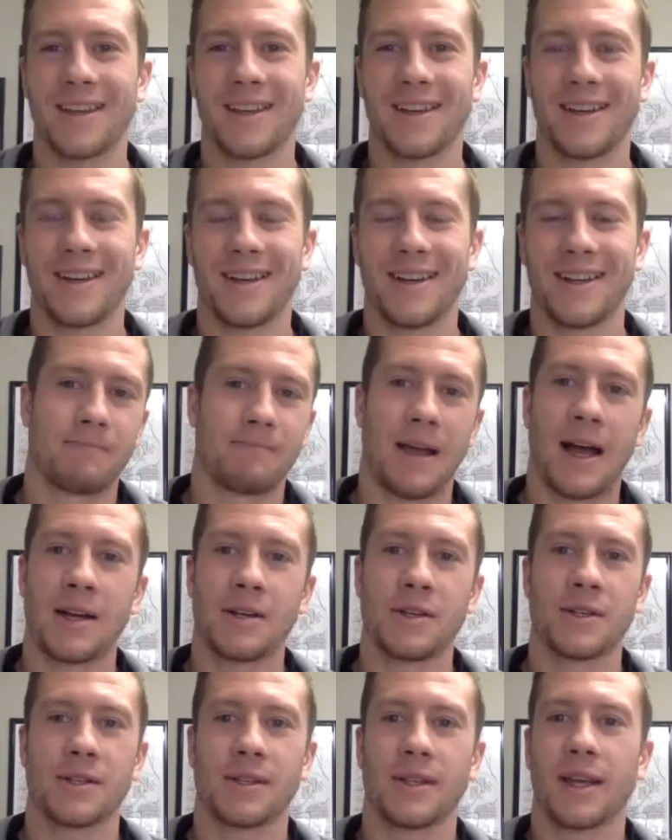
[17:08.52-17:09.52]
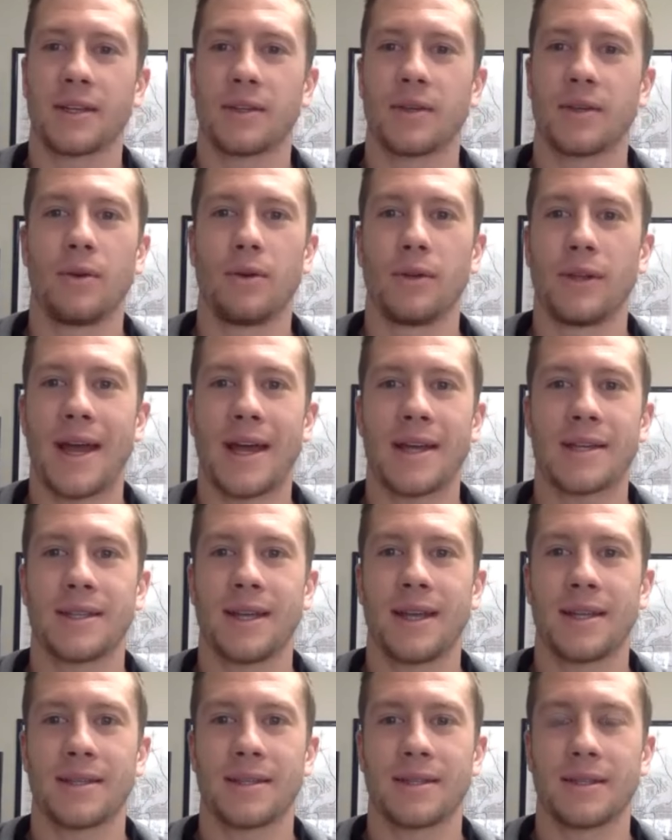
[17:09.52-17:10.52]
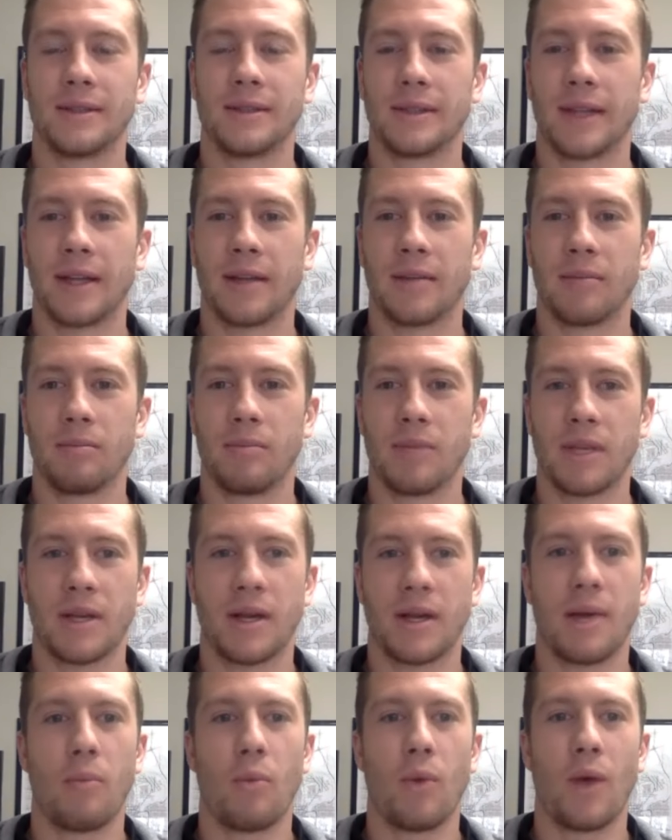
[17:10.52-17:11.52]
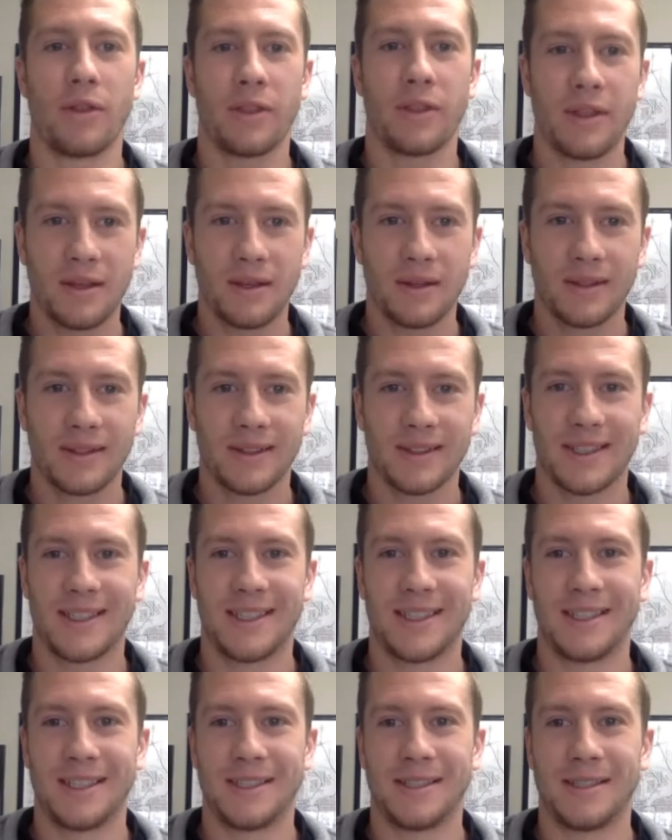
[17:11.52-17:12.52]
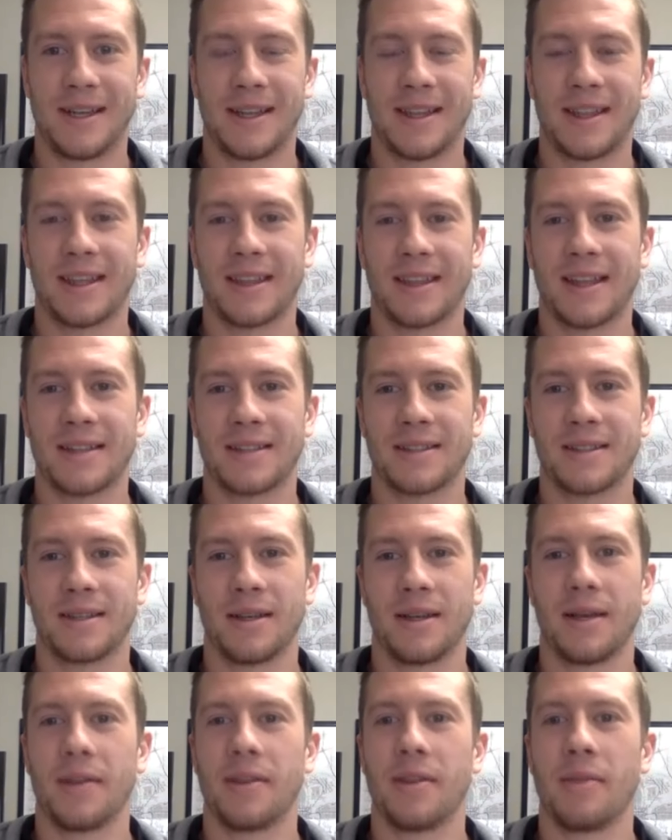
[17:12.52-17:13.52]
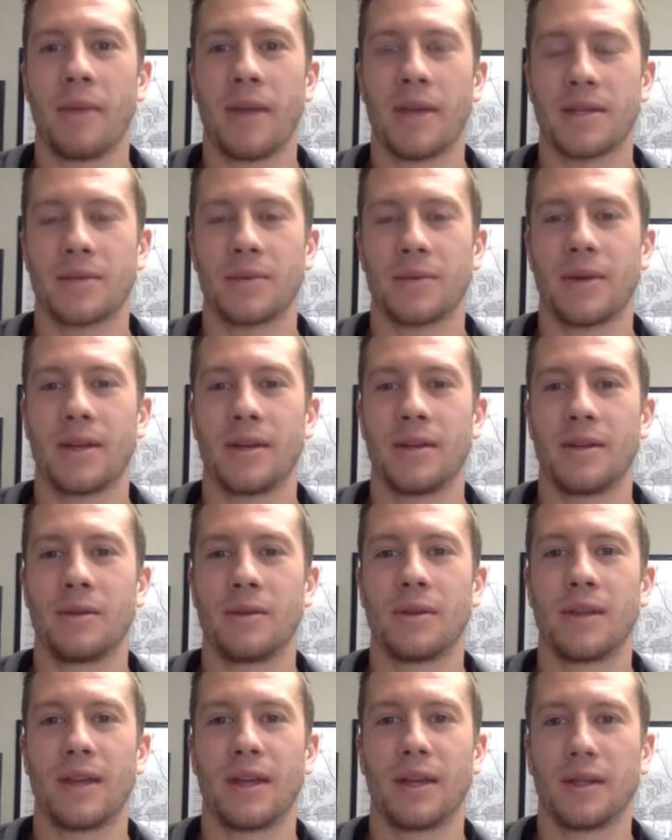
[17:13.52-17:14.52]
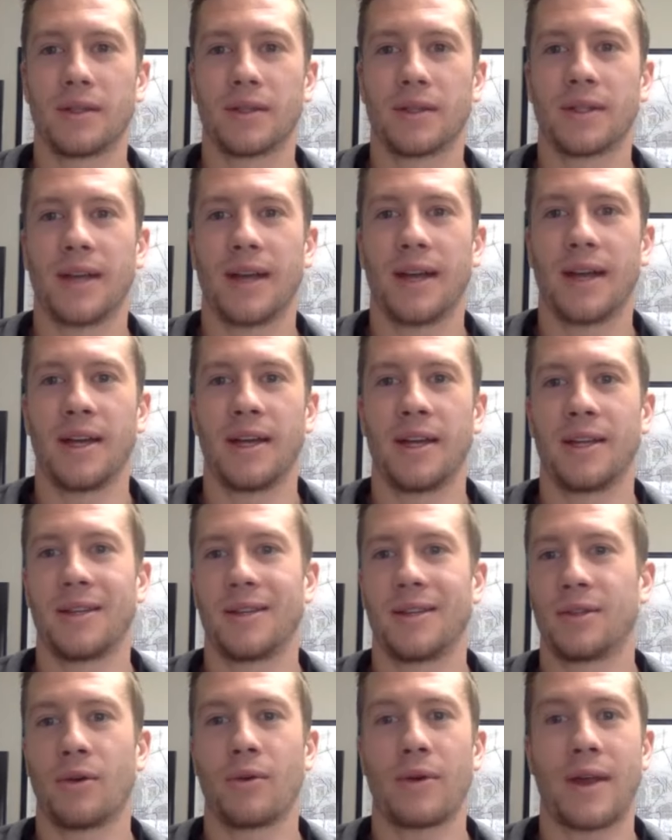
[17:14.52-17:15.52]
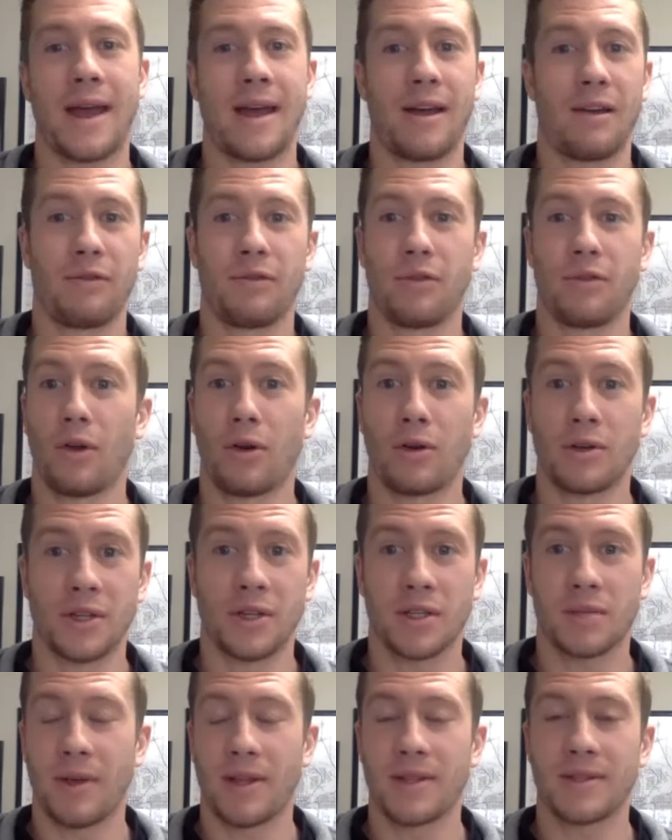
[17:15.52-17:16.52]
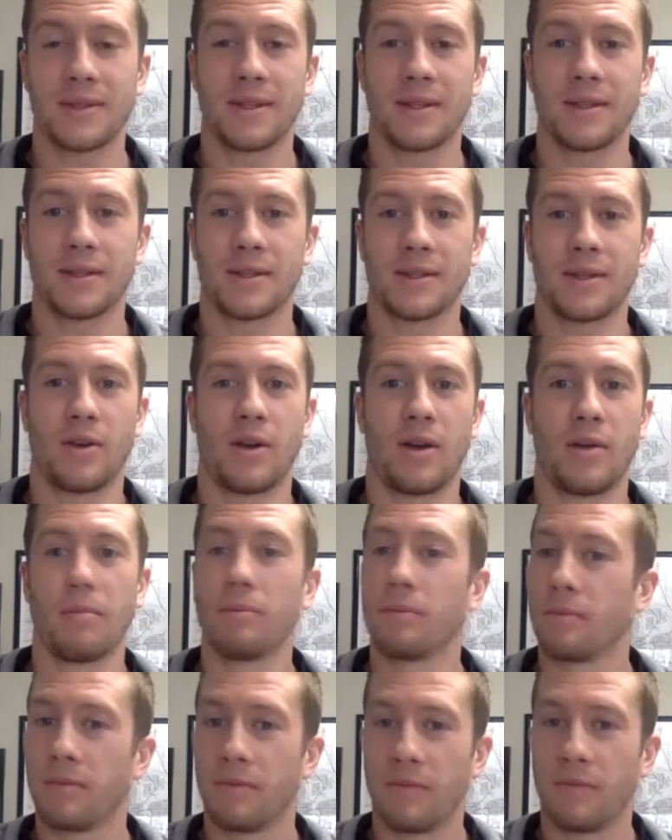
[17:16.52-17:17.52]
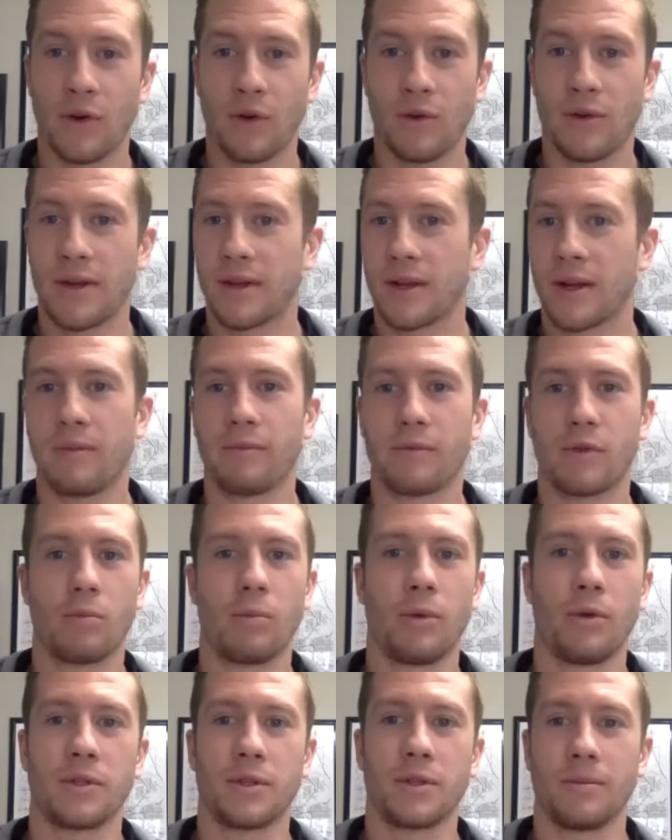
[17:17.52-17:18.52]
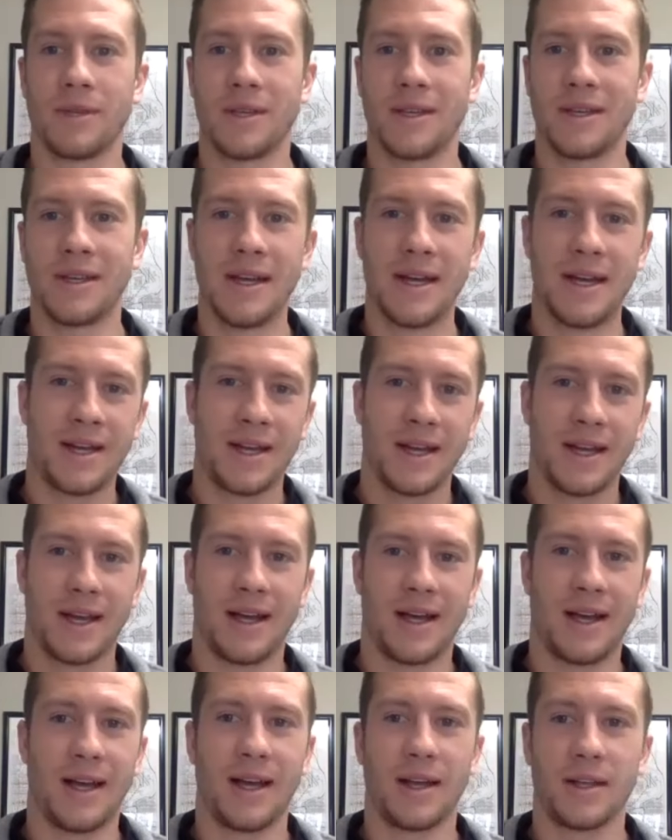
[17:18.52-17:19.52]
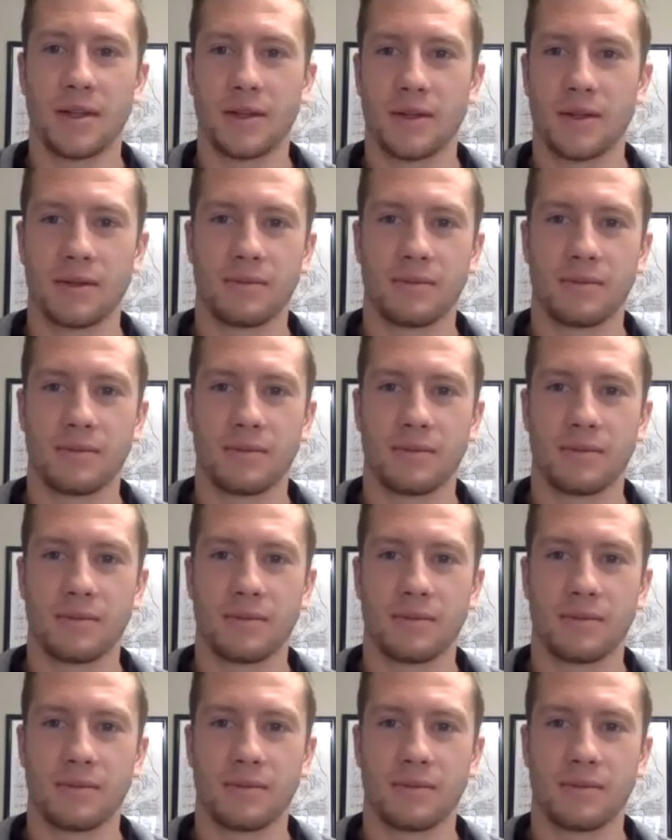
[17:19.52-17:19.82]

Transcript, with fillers: I just like to hold assets and become wealthy. I think that's the best way to do things. I don't have large expenses, so I'm very comfortable to be, not